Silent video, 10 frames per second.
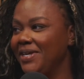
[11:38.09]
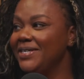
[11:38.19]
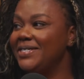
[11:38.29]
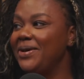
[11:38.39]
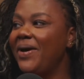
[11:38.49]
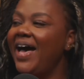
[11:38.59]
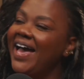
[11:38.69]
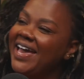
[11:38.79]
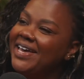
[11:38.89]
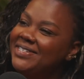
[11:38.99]
So
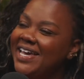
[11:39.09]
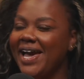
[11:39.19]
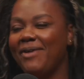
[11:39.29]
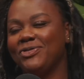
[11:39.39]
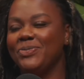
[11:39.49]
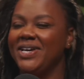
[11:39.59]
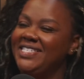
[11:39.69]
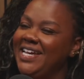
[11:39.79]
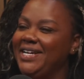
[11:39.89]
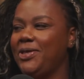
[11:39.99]
I take after my
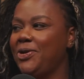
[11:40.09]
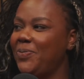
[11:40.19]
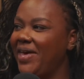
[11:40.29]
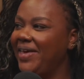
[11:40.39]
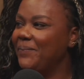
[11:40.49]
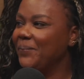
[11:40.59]
state a little bit.